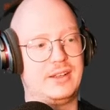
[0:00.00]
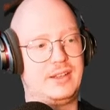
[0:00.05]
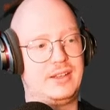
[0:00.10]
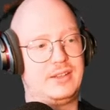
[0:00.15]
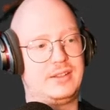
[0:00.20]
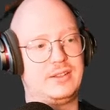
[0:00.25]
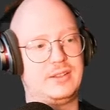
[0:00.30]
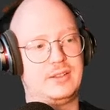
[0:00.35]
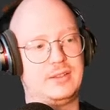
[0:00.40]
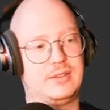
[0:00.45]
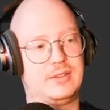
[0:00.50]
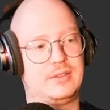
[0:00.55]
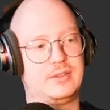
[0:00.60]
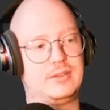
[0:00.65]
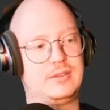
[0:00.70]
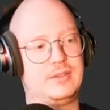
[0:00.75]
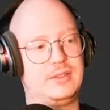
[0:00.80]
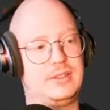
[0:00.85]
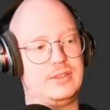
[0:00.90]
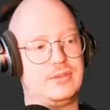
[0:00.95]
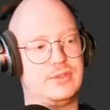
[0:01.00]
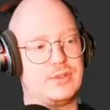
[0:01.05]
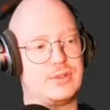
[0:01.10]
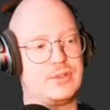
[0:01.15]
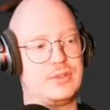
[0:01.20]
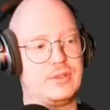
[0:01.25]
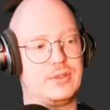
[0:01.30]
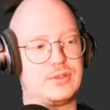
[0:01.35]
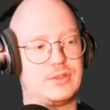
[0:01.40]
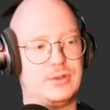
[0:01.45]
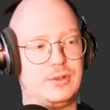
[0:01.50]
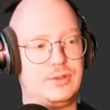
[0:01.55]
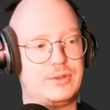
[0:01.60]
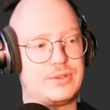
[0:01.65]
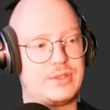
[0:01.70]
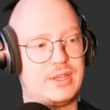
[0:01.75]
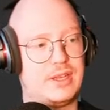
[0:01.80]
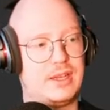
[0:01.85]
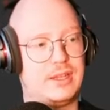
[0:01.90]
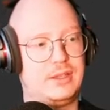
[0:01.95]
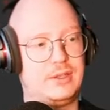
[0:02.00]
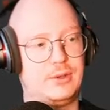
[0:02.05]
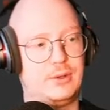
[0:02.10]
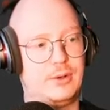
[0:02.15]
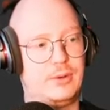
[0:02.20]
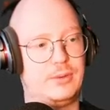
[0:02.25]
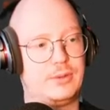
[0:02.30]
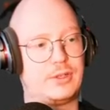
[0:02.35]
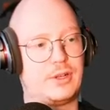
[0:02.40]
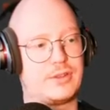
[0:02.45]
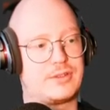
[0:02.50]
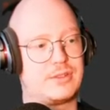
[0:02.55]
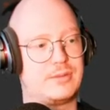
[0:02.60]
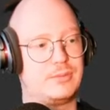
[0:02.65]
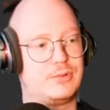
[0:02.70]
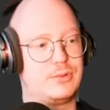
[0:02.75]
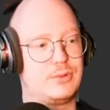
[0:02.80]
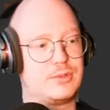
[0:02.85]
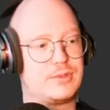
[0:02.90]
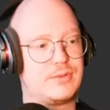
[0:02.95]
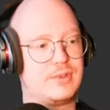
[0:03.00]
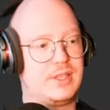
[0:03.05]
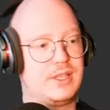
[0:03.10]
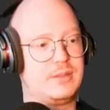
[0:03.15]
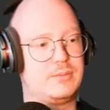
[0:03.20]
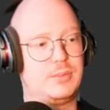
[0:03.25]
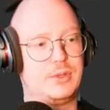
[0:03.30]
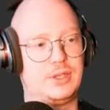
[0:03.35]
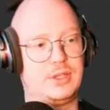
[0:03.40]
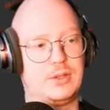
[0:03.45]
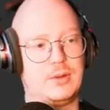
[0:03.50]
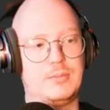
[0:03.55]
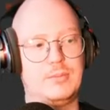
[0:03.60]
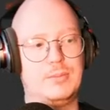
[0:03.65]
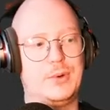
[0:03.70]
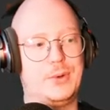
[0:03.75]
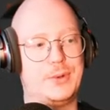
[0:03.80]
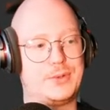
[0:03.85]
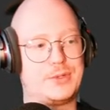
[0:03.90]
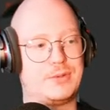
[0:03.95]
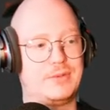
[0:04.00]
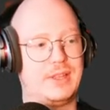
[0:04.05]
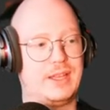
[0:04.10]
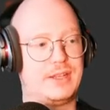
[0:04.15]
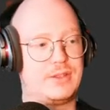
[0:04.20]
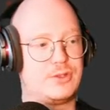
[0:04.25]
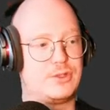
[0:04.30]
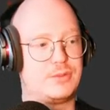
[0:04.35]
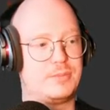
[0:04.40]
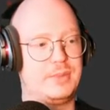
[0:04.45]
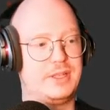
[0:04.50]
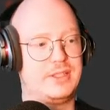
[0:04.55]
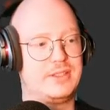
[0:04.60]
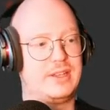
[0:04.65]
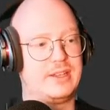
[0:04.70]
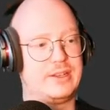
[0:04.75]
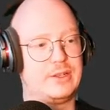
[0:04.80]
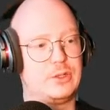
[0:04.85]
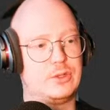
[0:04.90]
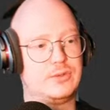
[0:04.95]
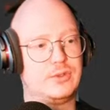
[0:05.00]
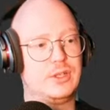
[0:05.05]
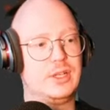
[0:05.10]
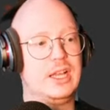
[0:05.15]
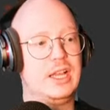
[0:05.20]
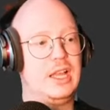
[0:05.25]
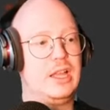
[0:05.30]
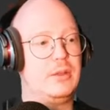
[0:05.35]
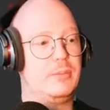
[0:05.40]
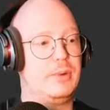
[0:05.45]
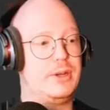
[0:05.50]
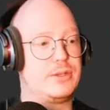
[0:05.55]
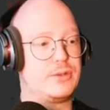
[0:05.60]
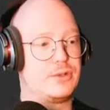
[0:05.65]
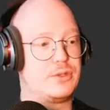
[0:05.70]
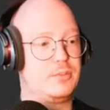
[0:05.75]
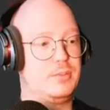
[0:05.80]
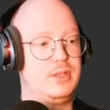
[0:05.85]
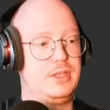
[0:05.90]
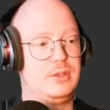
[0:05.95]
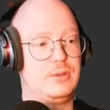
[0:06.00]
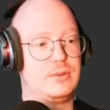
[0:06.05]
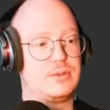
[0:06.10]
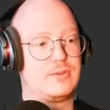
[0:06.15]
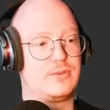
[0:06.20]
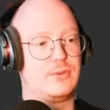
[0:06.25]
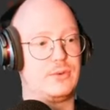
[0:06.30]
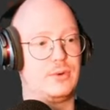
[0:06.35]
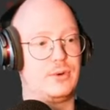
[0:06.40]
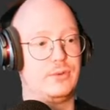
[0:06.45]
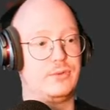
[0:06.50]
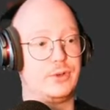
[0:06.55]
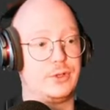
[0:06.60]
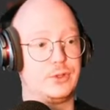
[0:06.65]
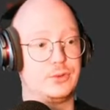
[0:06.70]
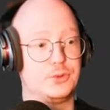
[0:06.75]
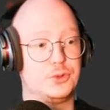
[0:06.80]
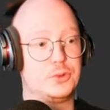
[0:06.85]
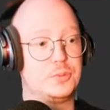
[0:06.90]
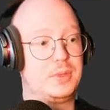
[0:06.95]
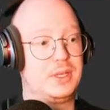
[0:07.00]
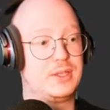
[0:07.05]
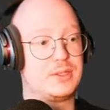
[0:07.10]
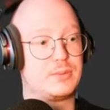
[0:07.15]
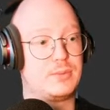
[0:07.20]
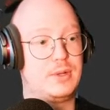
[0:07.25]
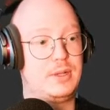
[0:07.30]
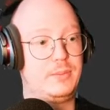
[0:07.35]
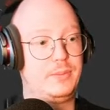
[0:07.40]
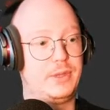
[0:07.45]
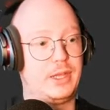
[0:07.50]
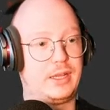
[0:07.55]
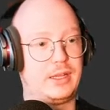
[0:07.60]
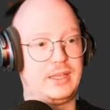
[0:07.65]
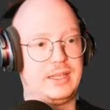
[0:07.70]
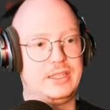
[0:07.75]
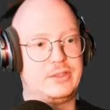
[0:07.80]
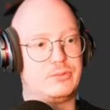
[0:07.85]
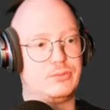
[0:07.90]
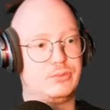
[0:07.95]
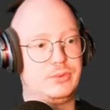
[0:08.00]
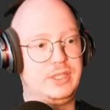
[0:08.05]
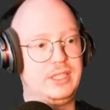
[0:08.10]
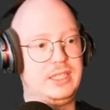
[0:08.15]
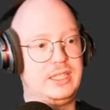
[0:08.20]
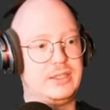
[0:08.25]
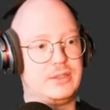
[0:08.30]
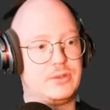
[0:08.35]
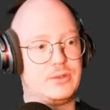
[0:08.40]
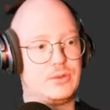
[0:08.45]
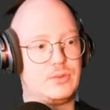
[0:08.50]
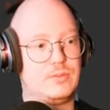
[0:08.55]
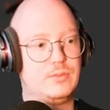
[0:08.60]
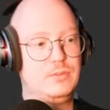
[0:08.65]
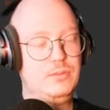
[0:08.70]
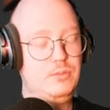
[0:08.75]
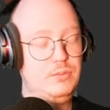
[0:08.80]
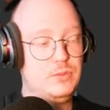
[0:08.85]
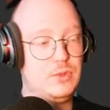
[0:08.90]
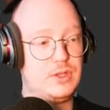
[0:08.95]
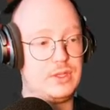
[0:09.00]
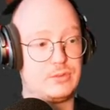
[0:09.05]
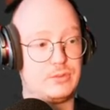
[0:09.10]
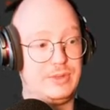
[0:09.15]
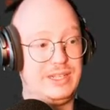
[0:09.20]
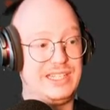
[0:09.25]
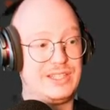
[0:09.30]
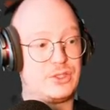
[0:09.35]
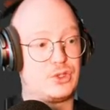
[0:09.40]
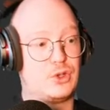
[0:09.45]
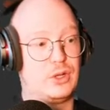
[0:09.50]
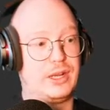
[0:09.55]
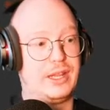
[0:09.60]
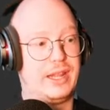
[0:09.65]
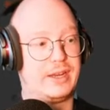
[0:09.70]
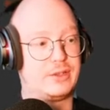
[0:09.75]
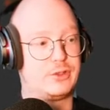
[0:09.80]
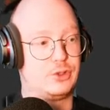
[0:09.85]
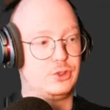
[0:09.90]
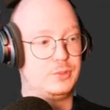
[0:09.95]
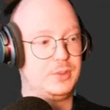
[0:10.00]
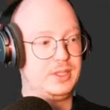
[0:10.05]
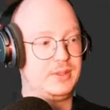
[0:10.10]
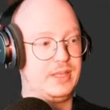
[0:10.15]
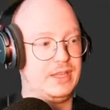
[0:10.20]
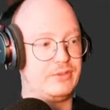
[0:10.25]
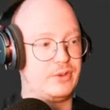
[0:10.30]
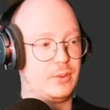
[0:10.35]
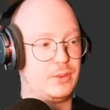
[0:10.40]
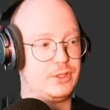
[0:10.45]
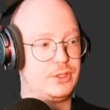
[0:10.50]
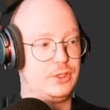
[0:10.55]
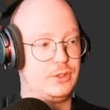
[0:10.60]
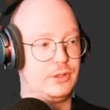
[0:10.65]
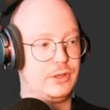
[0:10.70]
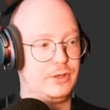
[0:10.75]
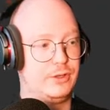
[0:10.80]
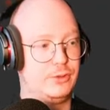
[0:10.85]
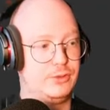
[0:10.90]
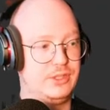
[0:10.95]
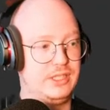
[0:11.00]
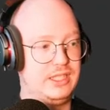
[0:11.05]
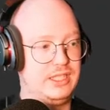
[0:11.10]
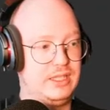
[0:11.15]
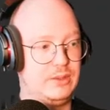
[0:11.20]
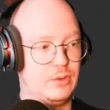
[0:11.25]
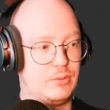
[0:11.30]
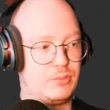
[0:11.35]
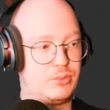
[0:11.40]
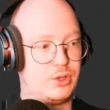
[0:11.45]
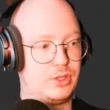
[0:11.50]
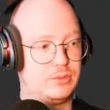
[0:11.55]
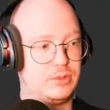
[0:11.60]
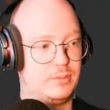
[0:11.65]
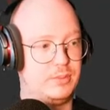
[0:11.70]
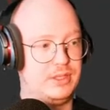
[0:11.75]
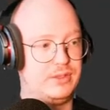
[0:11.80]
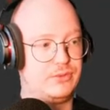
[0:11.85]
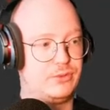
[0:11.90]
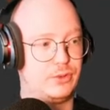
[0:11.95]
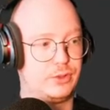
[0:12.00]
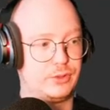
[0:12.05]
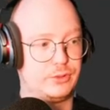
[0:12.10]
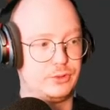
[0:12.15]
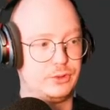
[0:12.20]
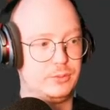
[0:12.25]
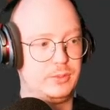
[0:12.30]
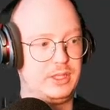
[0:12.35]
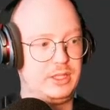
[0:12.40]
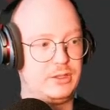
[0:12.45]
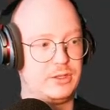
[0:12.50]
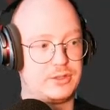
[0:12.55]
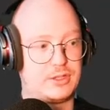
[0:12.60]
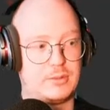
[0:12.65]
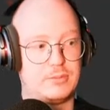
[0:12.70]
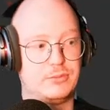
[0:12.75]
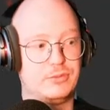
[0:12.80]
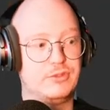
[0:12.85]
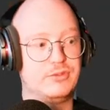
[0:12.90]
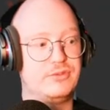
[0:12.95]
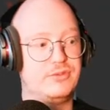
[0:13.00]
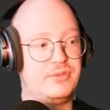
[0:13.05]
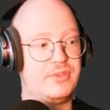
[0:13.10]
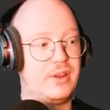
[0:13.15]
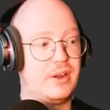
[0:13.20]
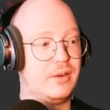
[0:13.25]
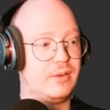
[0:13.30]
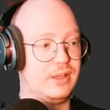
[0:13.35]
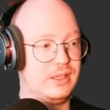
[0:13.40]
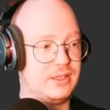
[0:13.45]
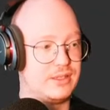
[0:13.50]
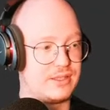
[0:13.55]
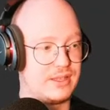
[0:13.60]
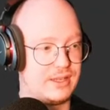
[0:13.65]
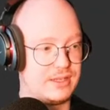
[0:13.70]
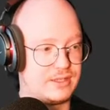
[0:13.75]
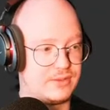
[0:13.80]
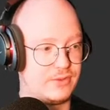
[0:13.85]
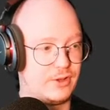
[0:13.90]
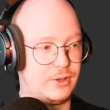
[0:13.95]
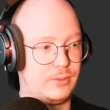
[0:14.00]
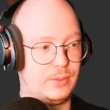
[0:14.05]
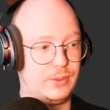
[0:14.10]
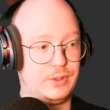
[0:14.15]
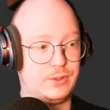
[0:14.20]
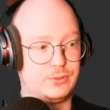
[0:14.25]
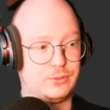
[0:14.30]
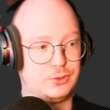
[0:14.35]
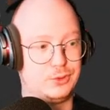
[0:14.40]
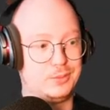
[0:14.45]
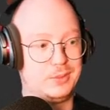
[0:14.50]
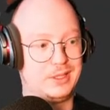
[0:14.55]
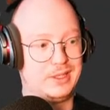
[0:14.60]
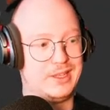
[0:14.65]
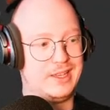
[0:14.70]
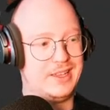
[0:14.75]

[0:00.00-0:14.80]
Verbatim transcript: the day, the, the different studios, they had their own custom tools for that, but most of that is just being taken over. But it's also being used for, for grooming as well. Like it's really it's really solid at grooming. If I were to learn Houdini, it would probably be for grooming because I'm very dissatisfied with the grooming